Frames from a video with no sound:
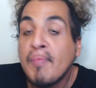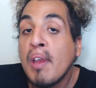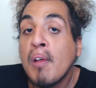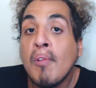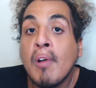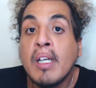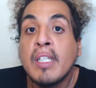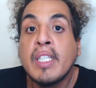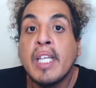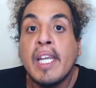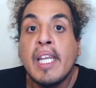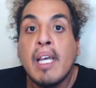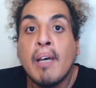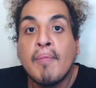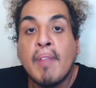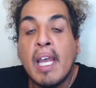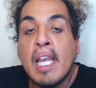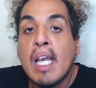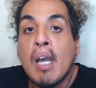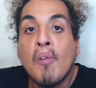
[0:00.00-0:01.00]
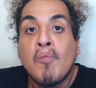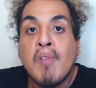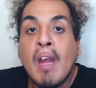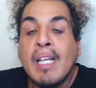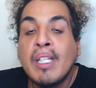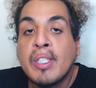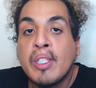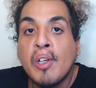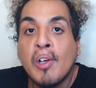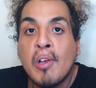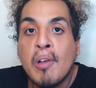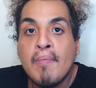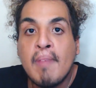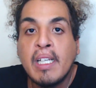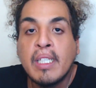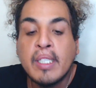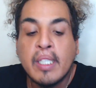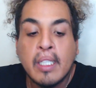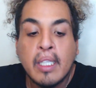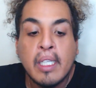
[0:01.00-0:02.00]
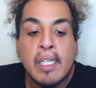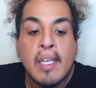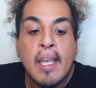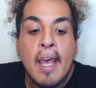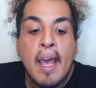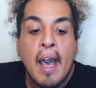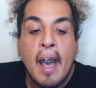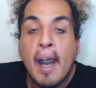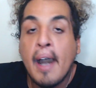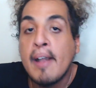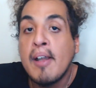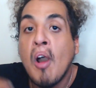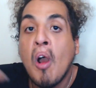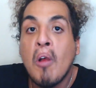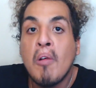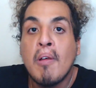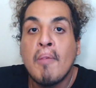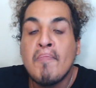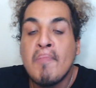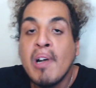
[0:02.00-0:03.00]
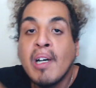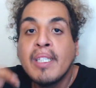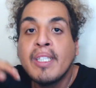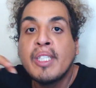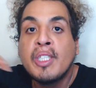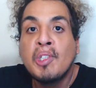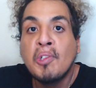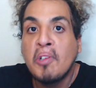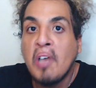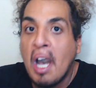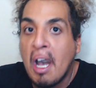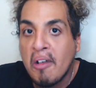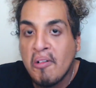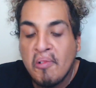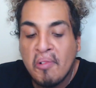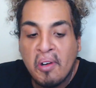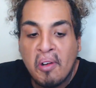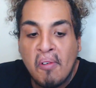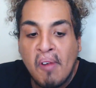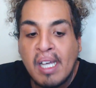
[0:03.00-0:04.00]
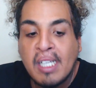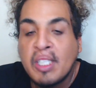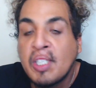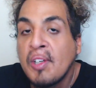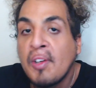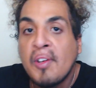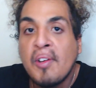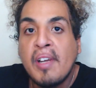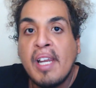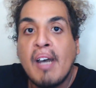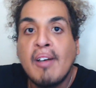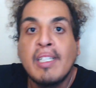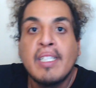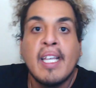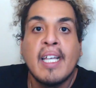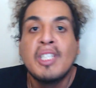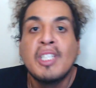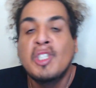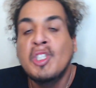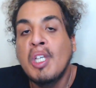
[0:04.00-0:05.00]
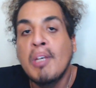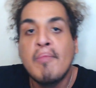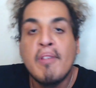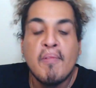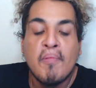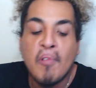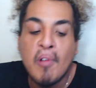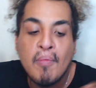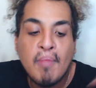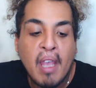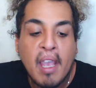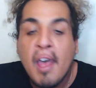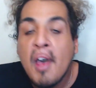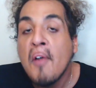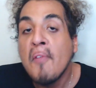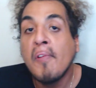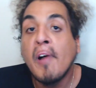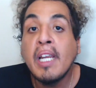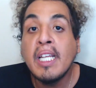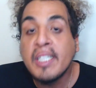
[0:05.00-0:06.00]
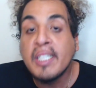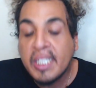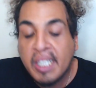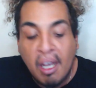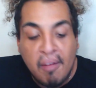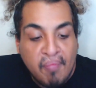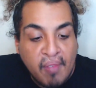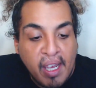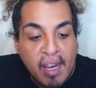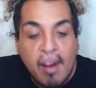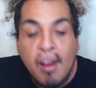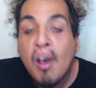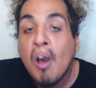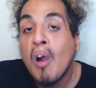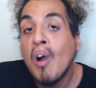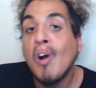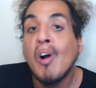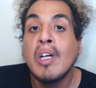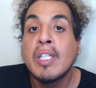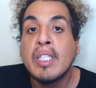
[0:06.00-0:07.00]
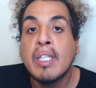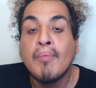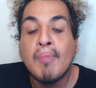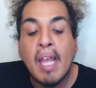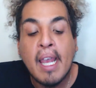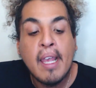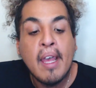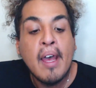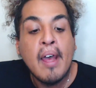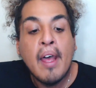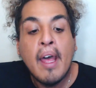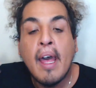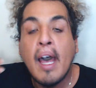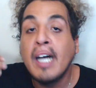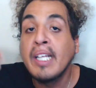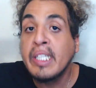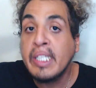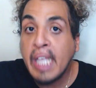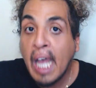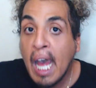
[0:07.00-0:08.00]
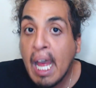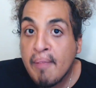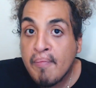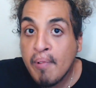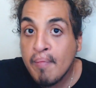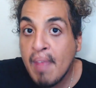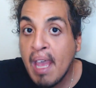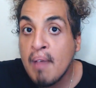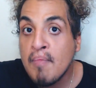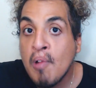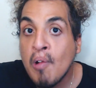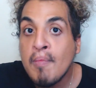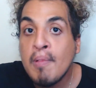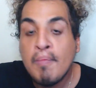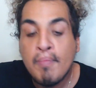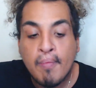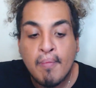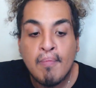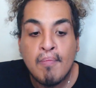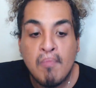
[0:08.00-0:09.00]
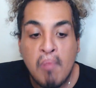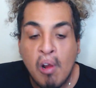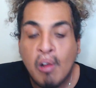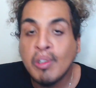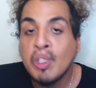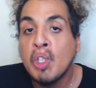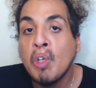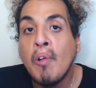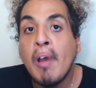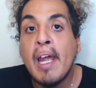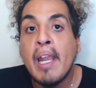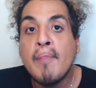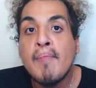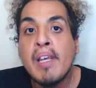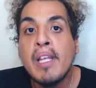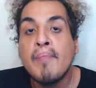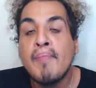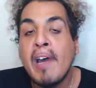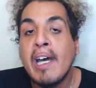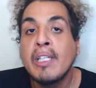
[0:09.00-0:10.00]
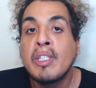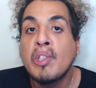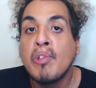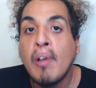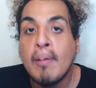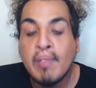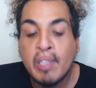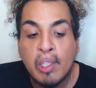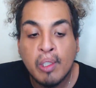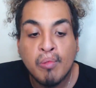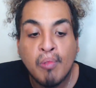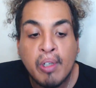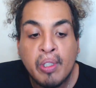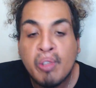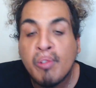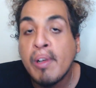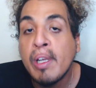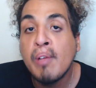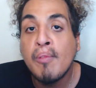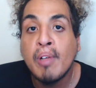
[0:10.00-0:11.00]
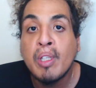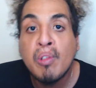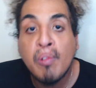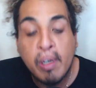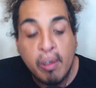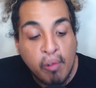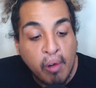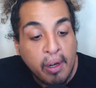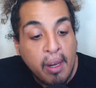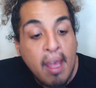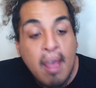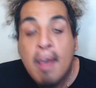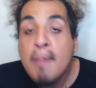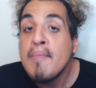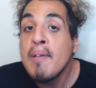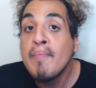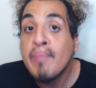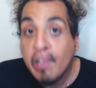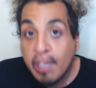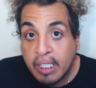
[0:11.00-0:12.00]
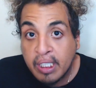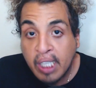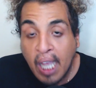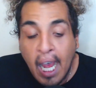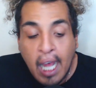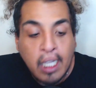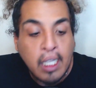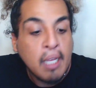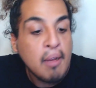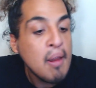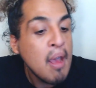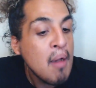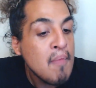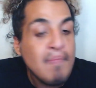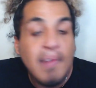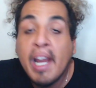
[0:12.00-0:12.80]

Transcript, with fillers: If there was any of like a rice cooker, basically, uh, Gaara puts Shukaku in a rice cooker and now he's like a chibi form. Like funny stuff there. Awesome. Like aside from that moment, Boruto anime, the past two episodes, 120 and 121, been pretty solid.